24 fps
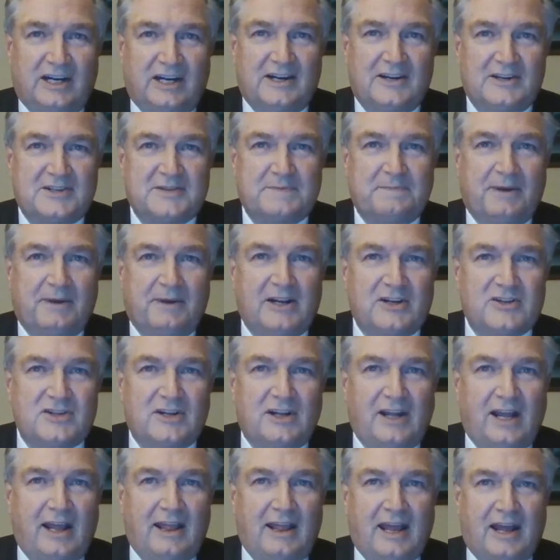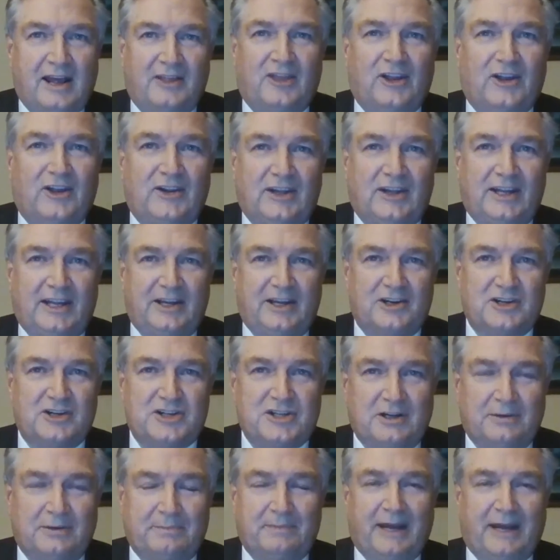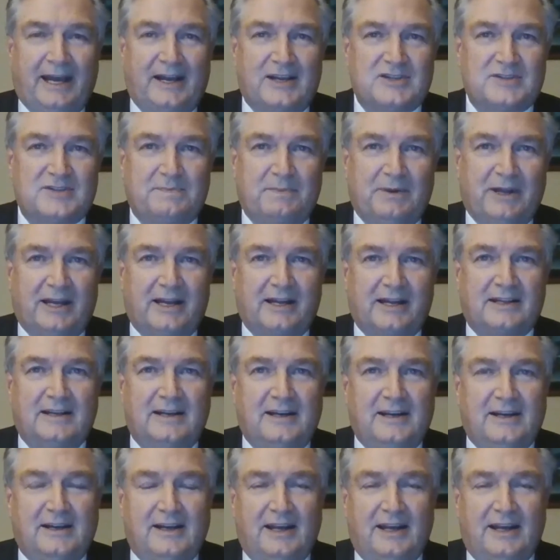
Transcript: and especially the leadership aspect.